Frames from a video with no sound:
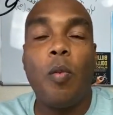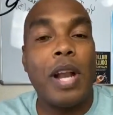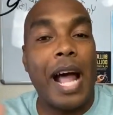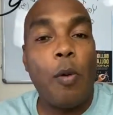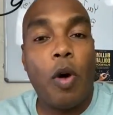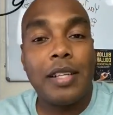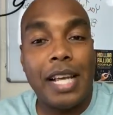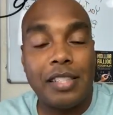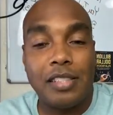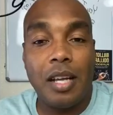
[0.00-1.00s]
When I
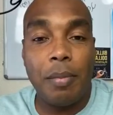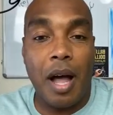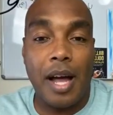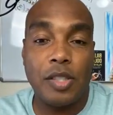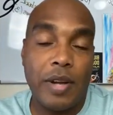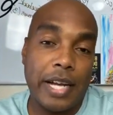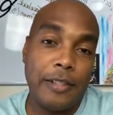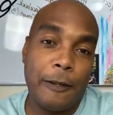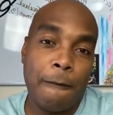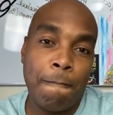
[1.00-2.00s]
worked as a
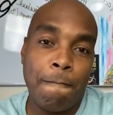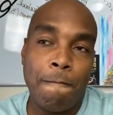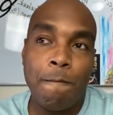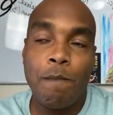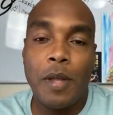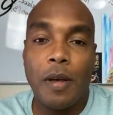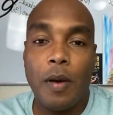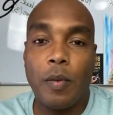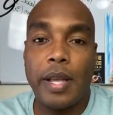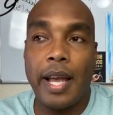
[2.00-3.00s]
subcontractor,
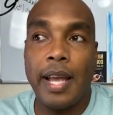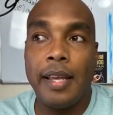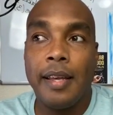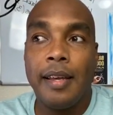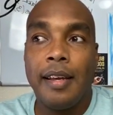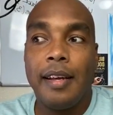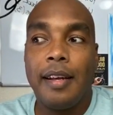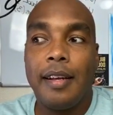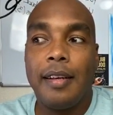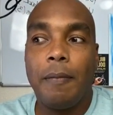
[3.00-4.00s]
okay,
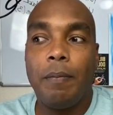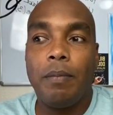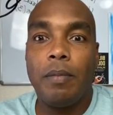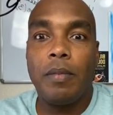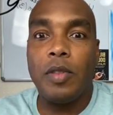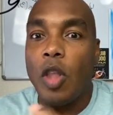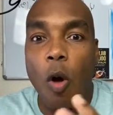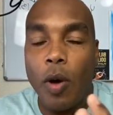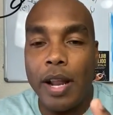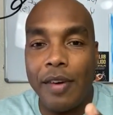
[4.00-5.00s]

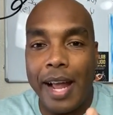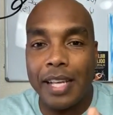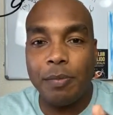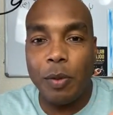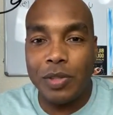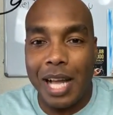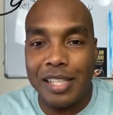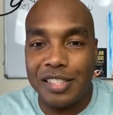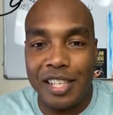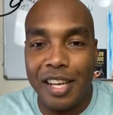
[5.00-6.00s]
no one ever asked me was
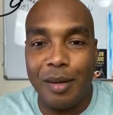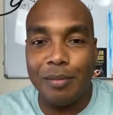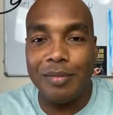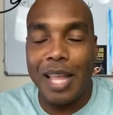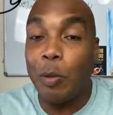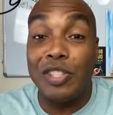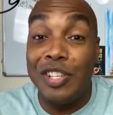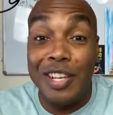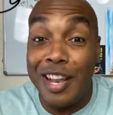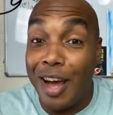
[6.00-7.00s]
I in SAM. That
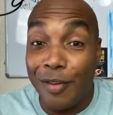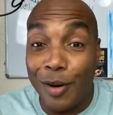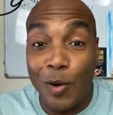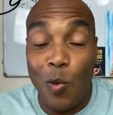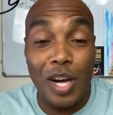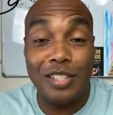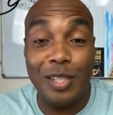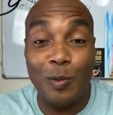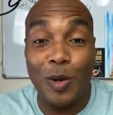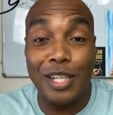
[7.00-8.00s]
was never a
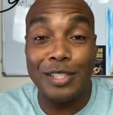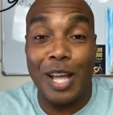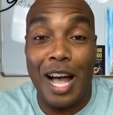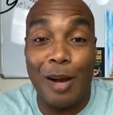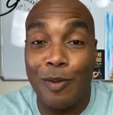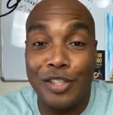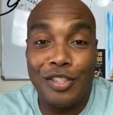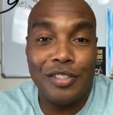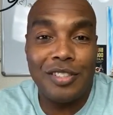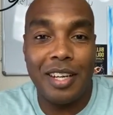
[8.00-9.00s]
question. Was I
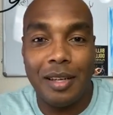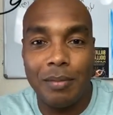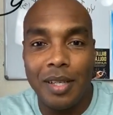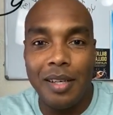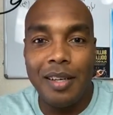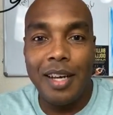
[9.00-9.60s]
registered in SAM?